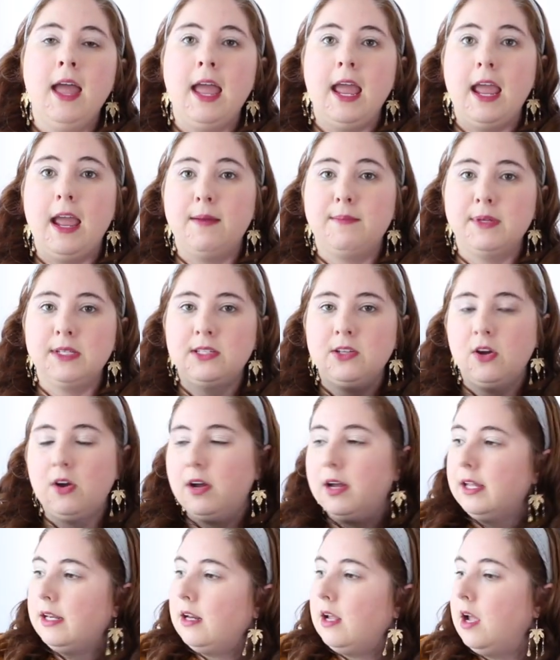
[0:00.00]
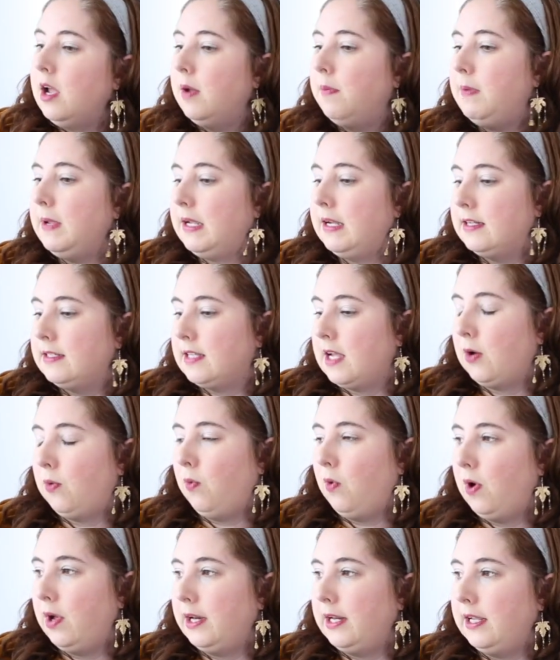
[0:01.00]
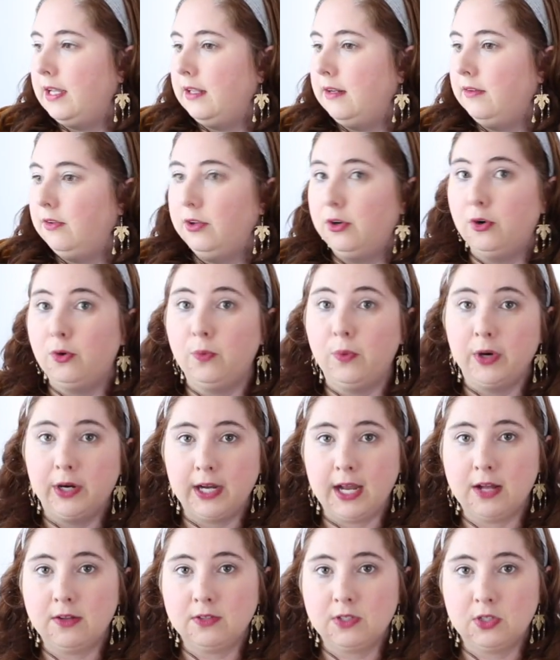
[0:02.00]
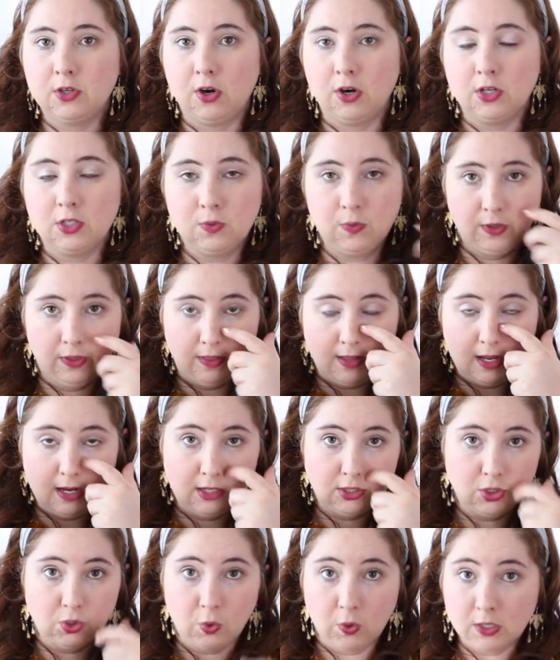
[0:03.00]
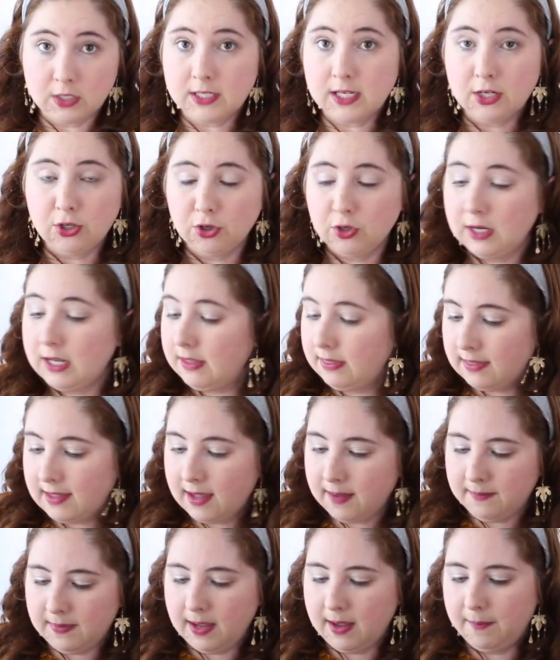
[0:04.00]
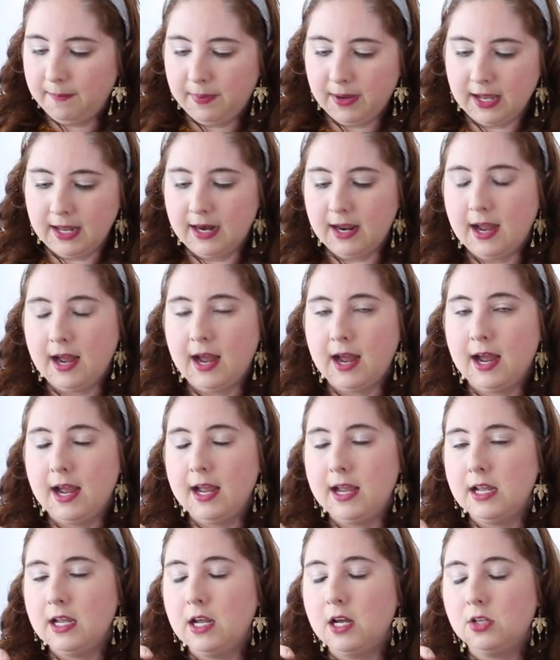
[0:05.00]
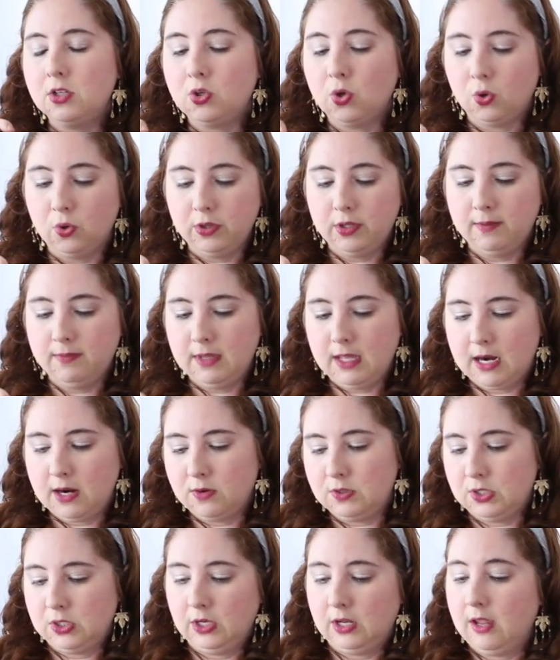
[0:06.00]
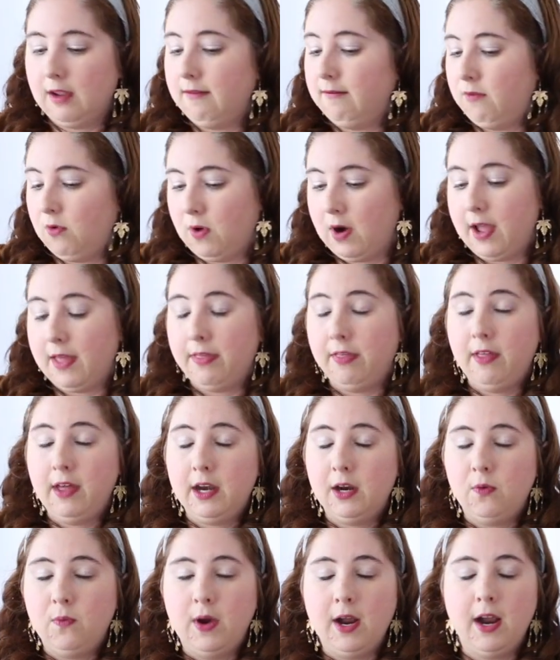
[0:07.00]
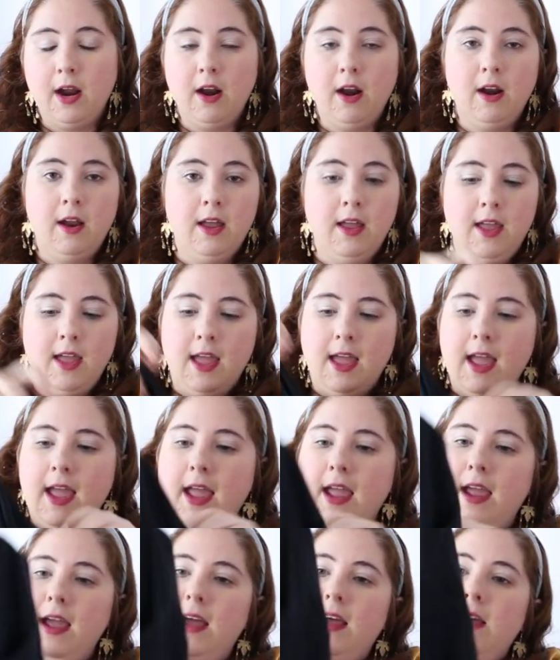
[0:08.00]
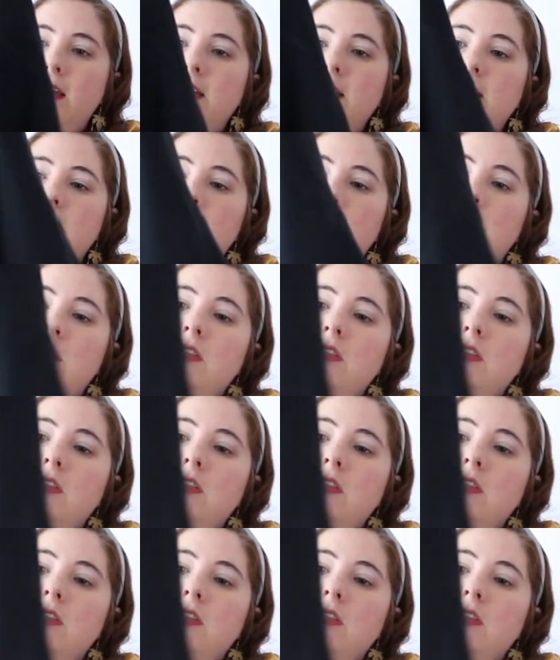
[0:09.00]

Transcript: Amazon because I wanted little workout skirts with like shorts underneath them, but I told them that I was looking for athletic wear, and